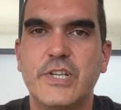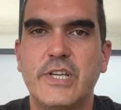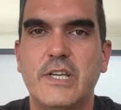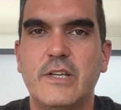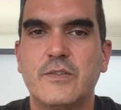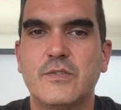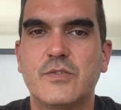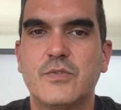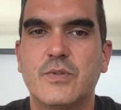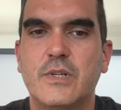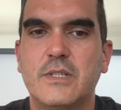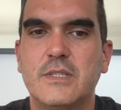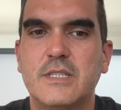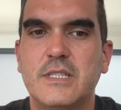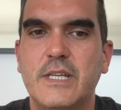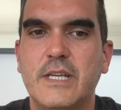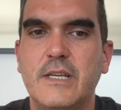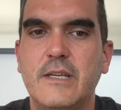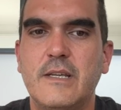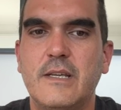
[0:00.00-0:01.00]
Chaos
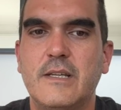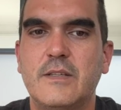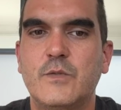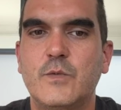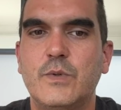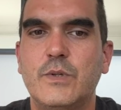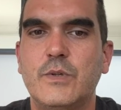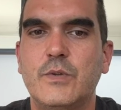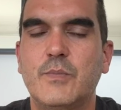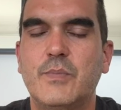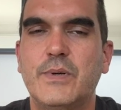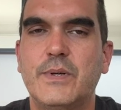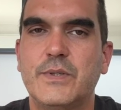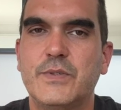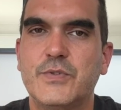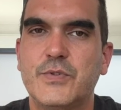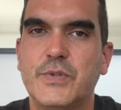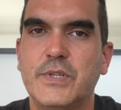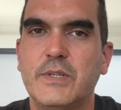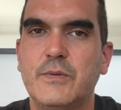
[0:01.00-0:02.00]
Crossing, at World
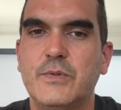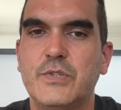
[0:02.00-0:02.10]
Poetry,